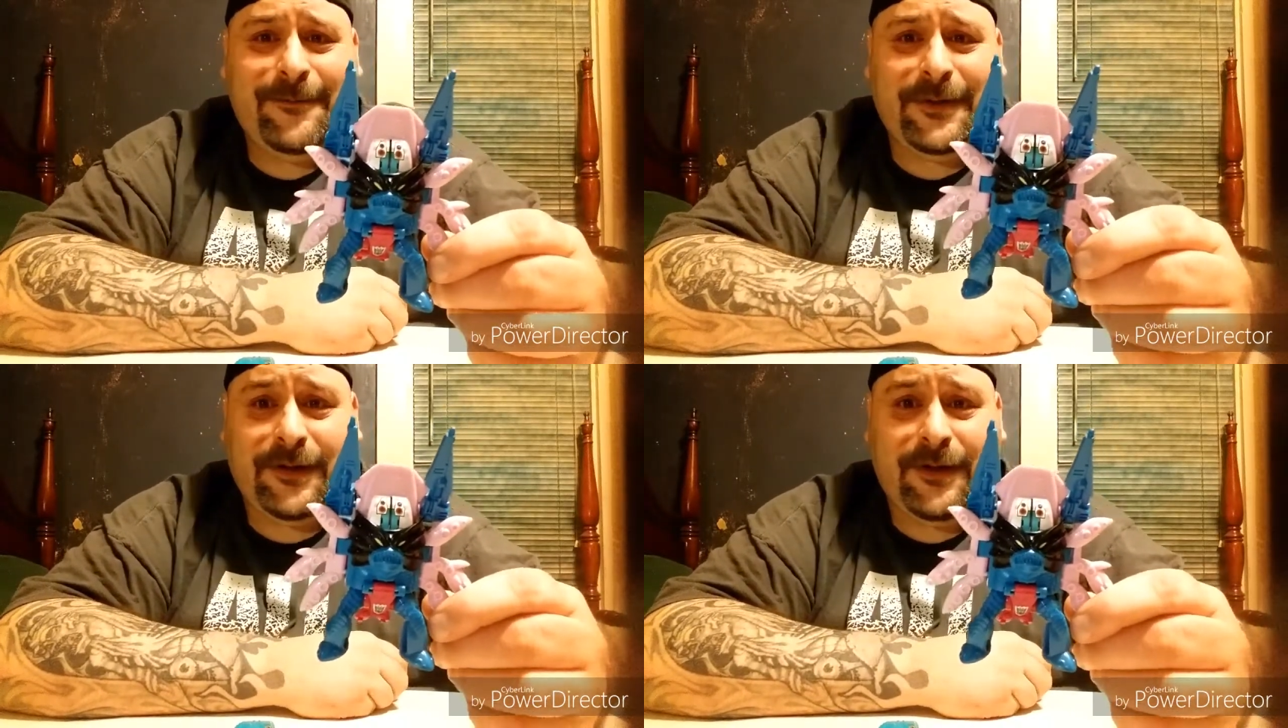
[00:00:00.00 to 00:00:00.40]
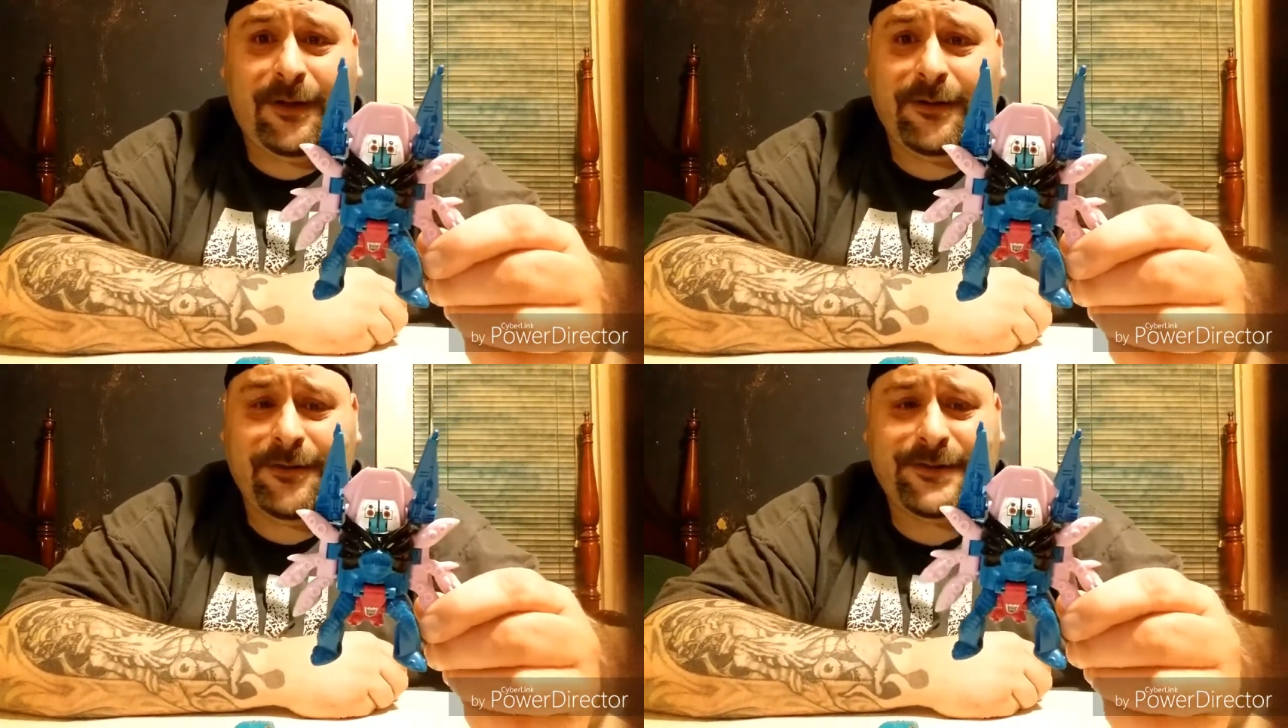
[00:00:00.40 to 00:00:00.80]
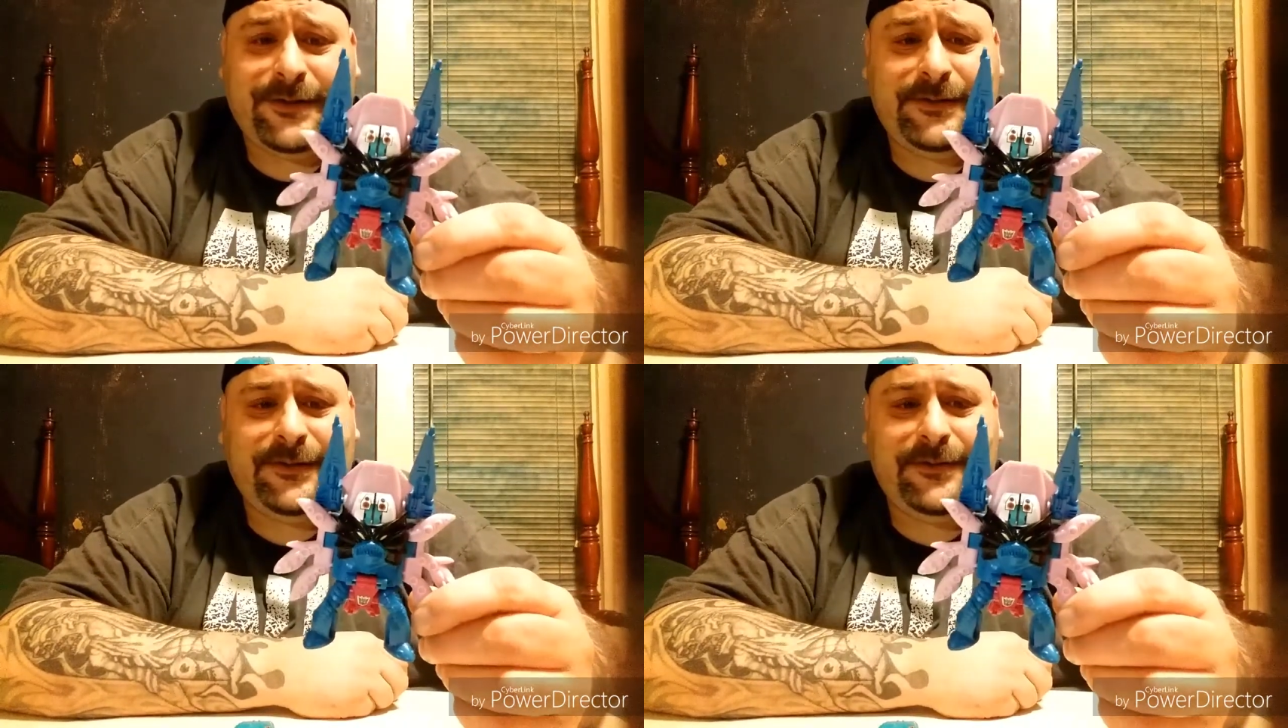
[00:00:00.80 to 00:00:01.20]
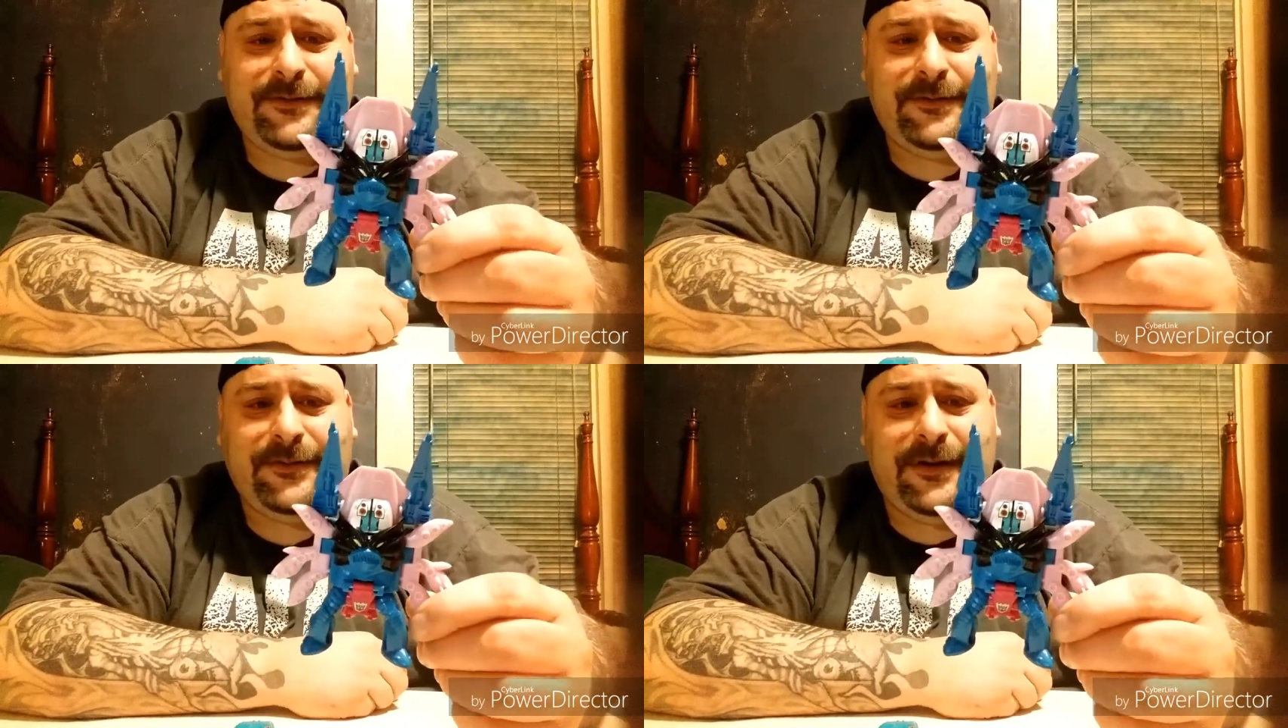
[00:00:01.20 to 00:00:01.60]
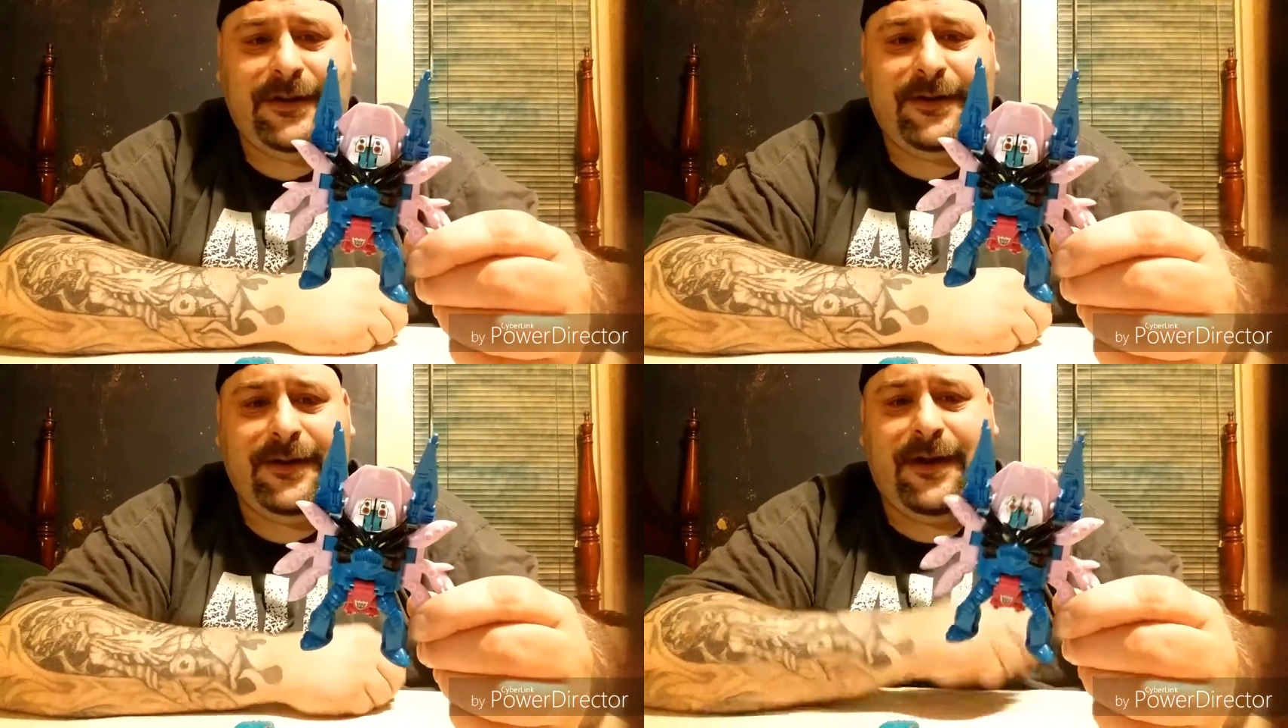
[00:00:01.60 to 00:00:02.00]
with the colors.
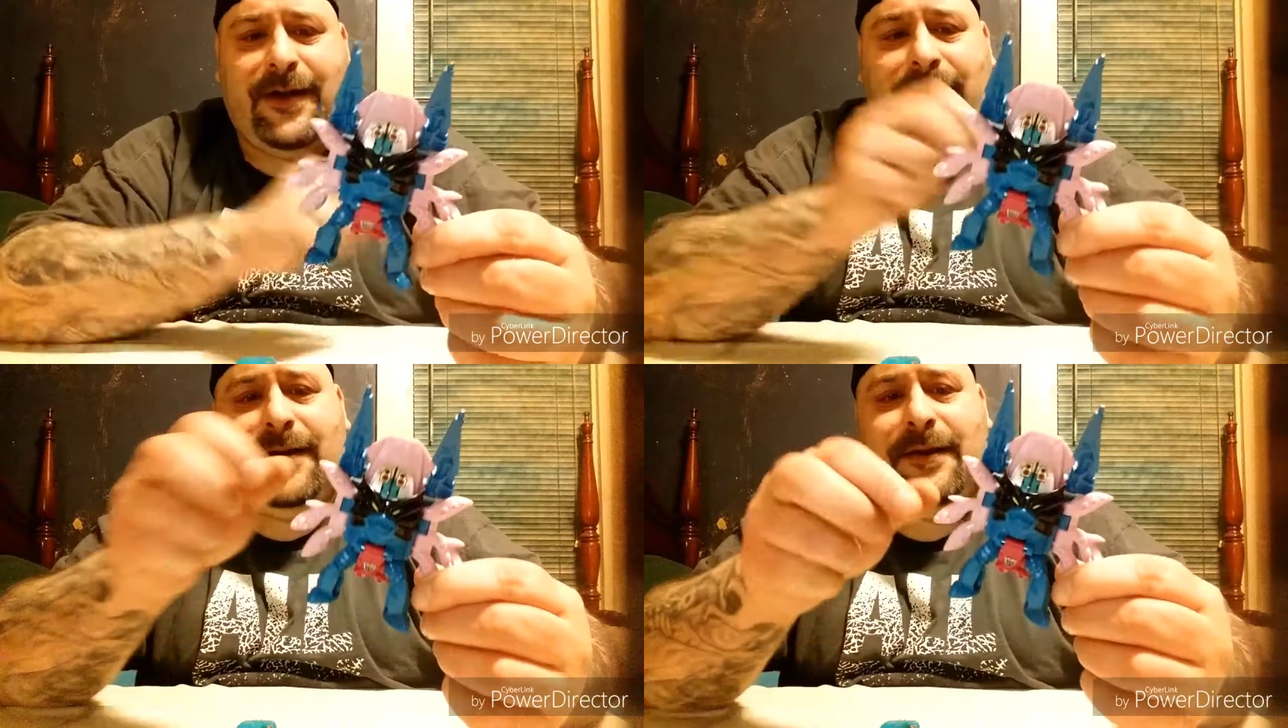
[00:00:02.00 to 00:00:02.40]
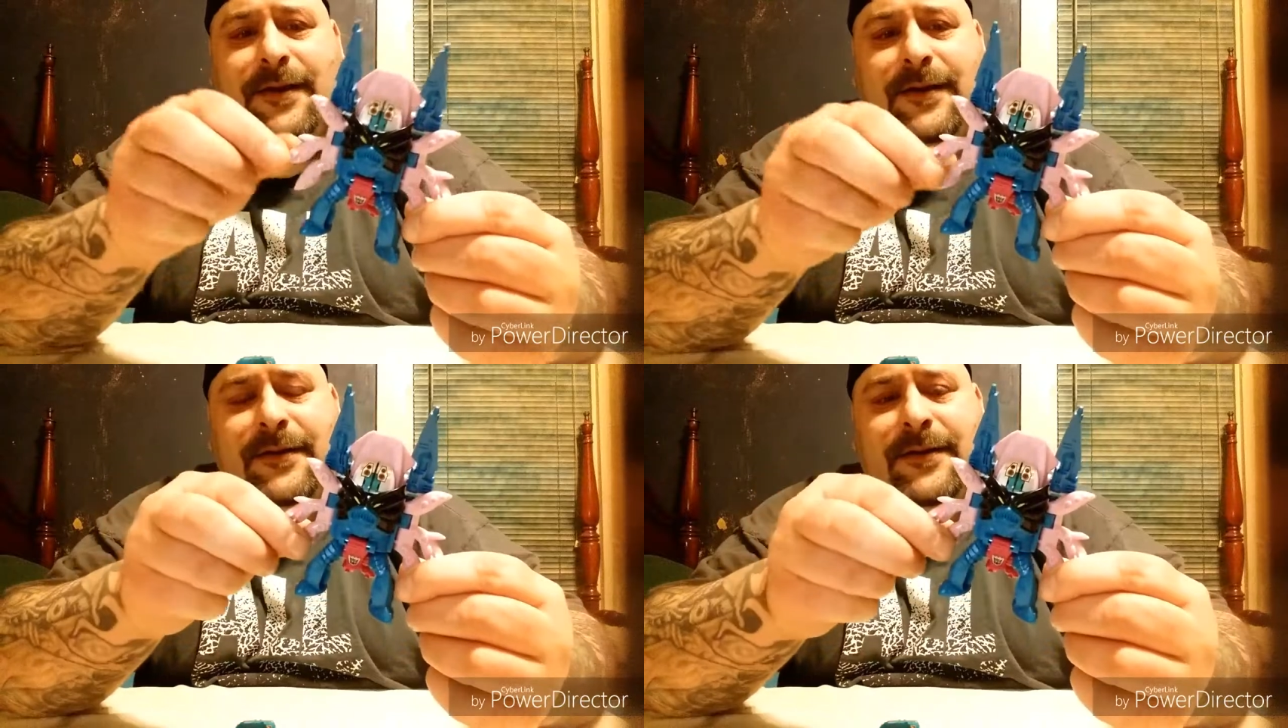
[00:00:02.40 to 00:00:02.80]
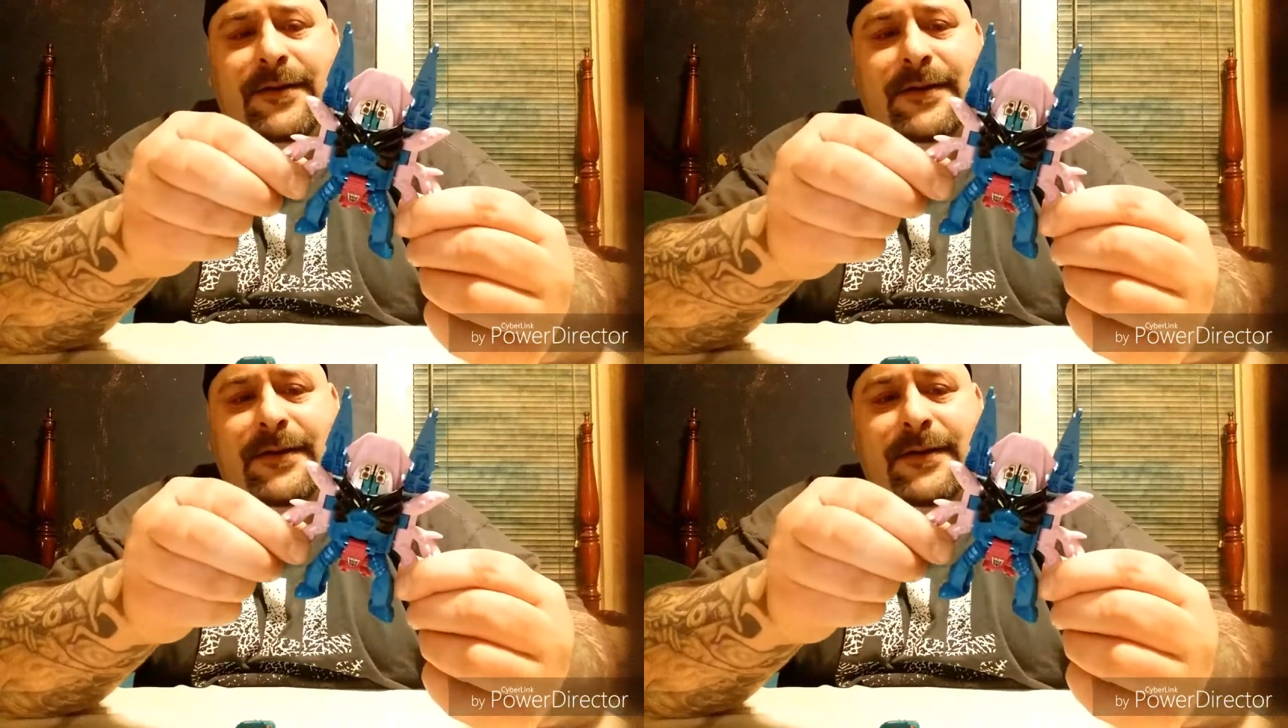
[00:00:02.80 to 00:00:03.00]
And